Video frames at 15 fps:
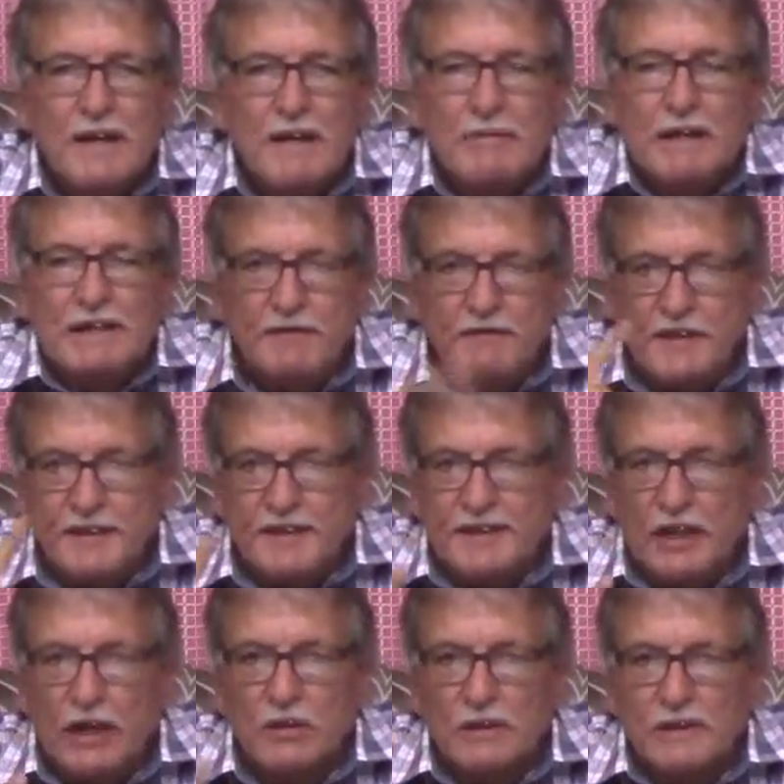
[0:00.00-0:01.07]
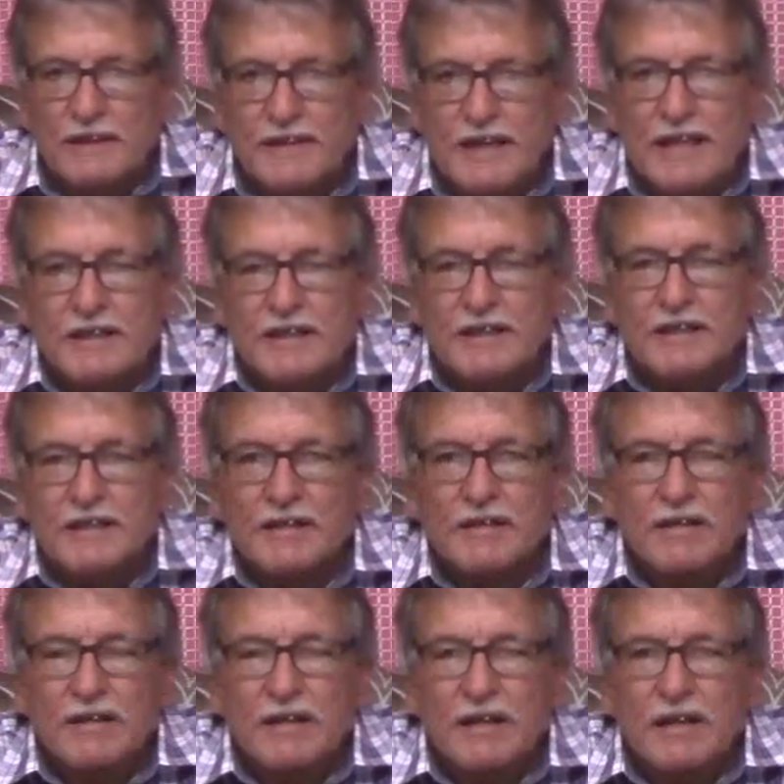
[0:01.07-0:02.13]
But if he told her that
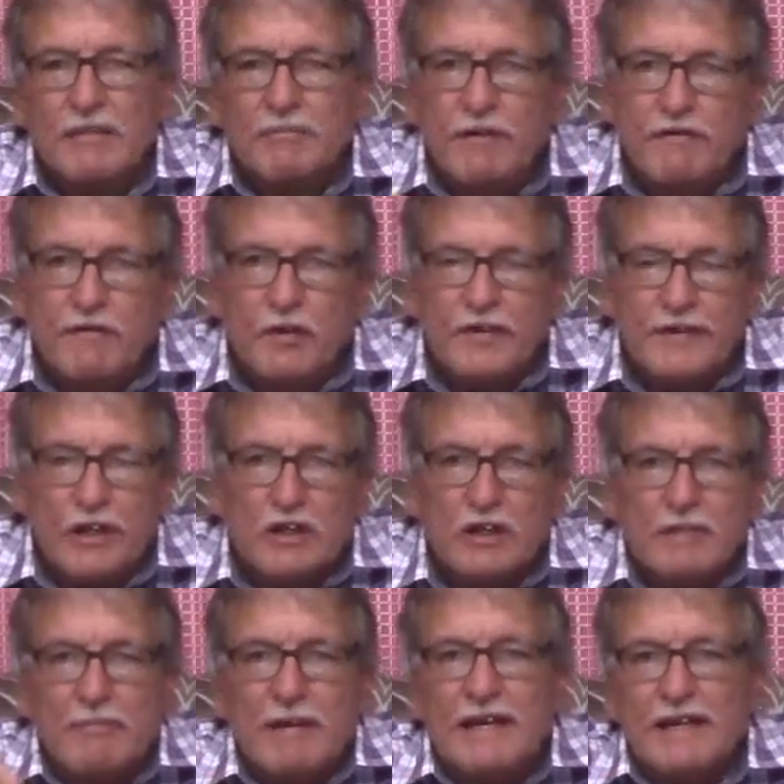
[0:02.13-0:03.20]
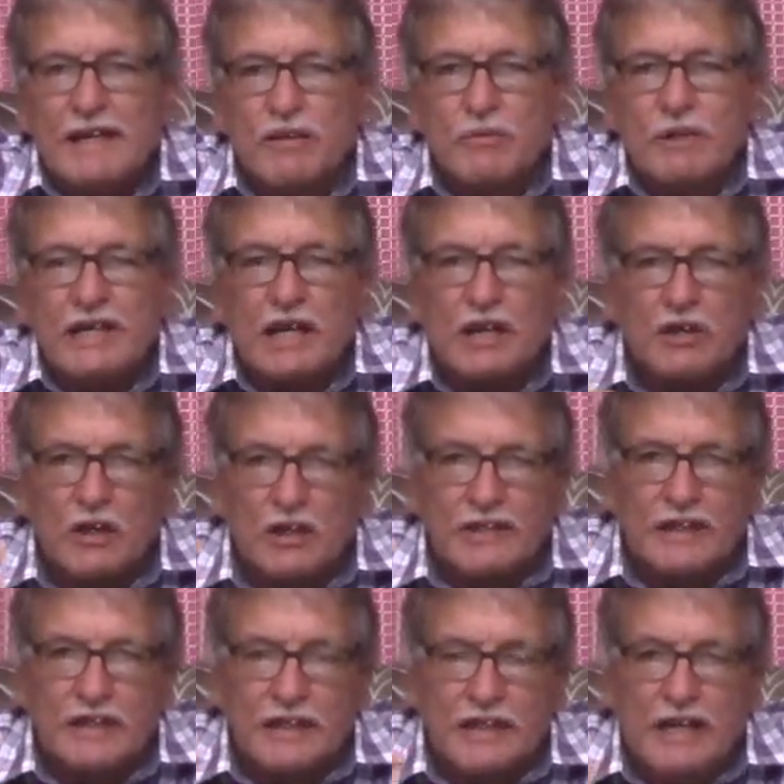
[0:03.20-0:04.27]
before they got married, when they
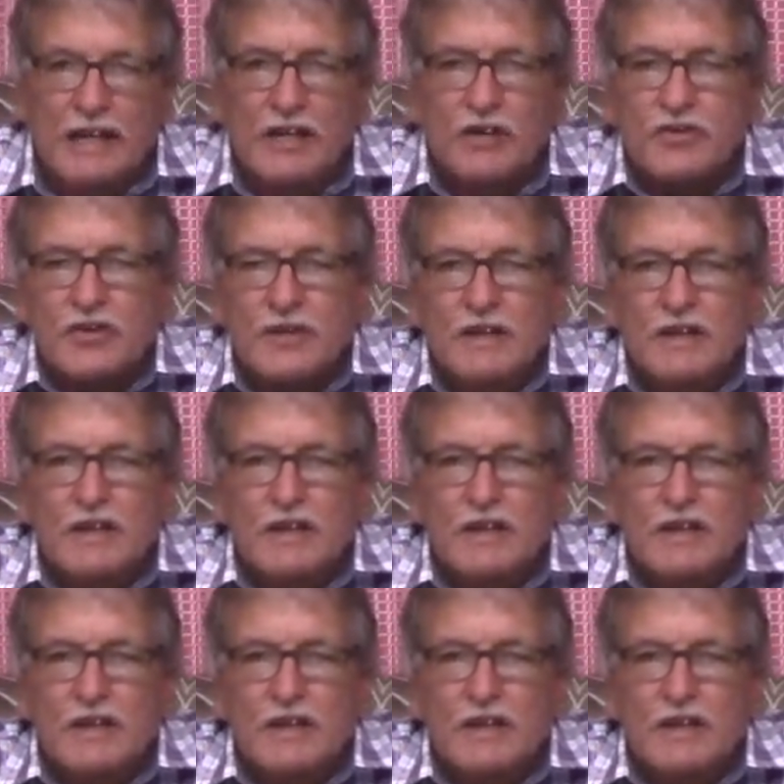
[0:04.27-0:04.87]
got engaged,